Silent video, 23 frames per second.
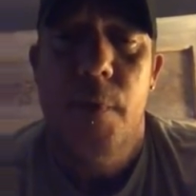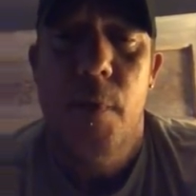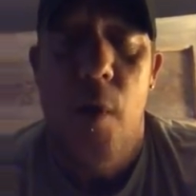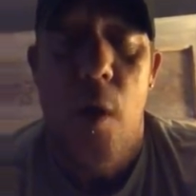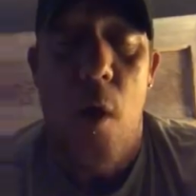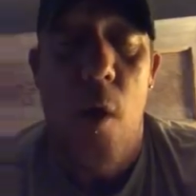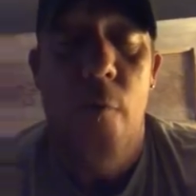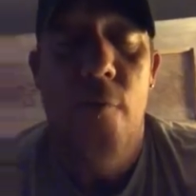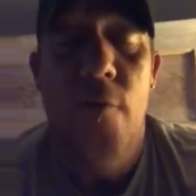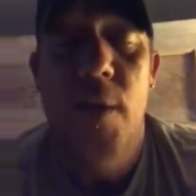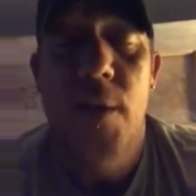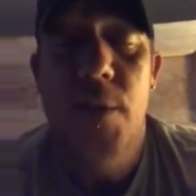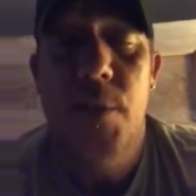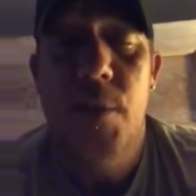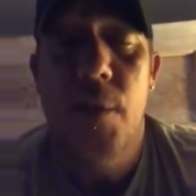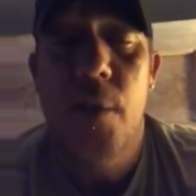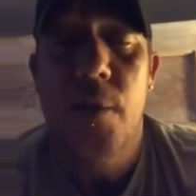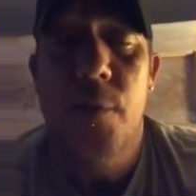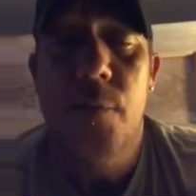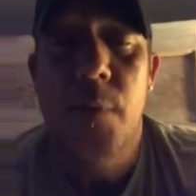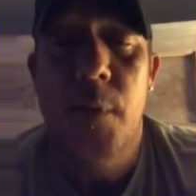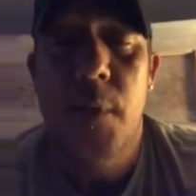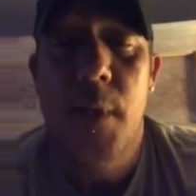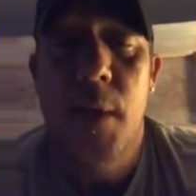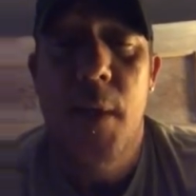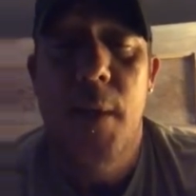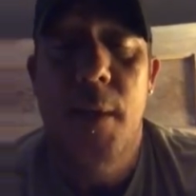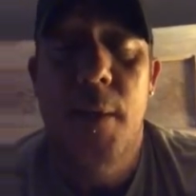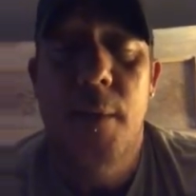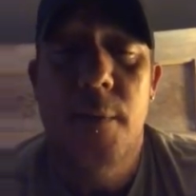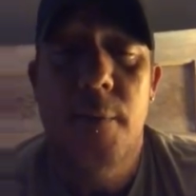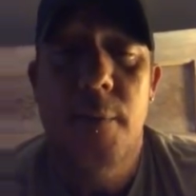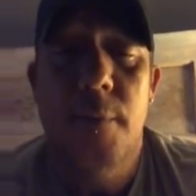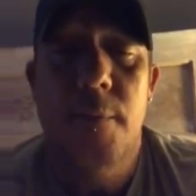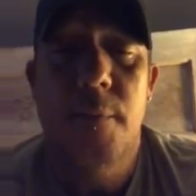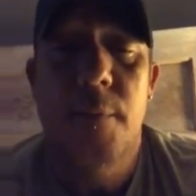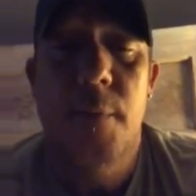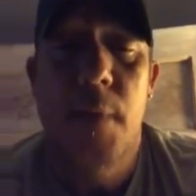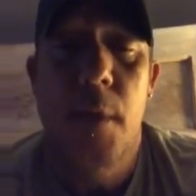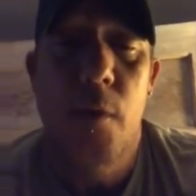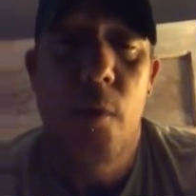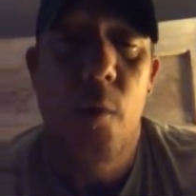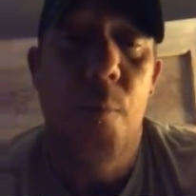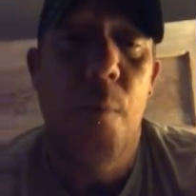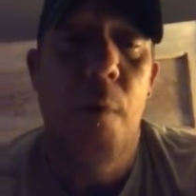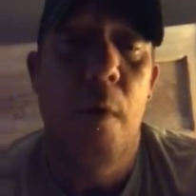You all face judgment day,
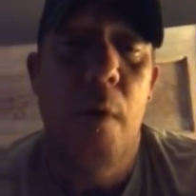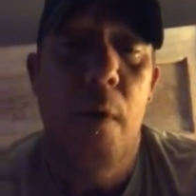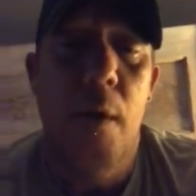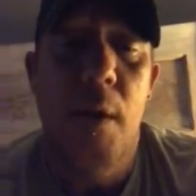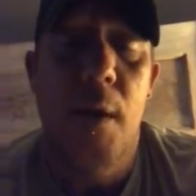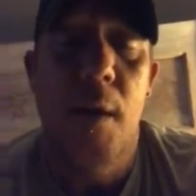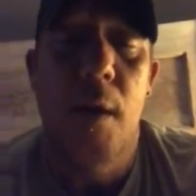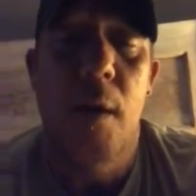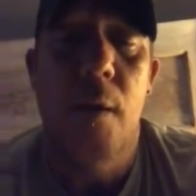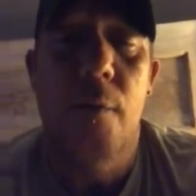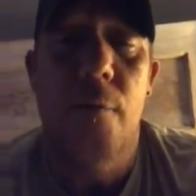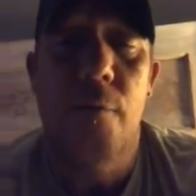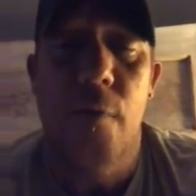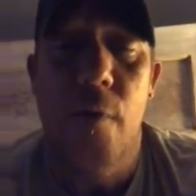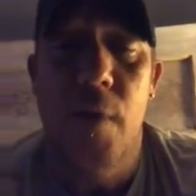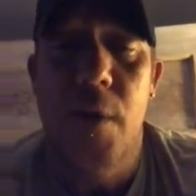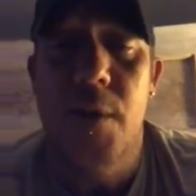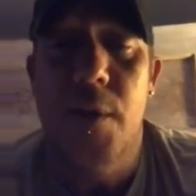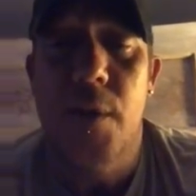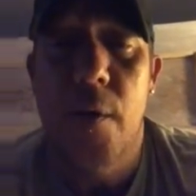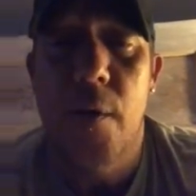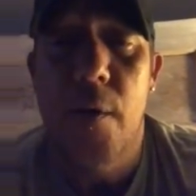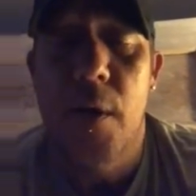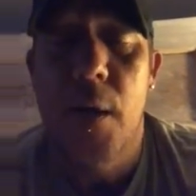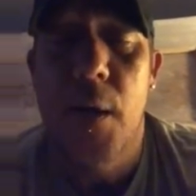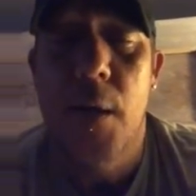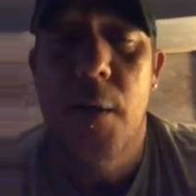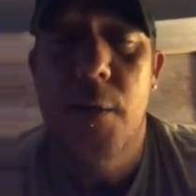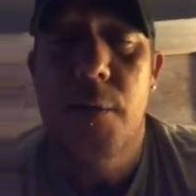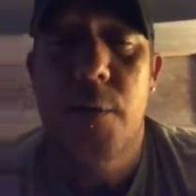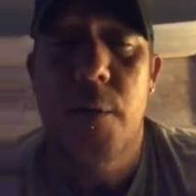and you'll burn in hell for eternity.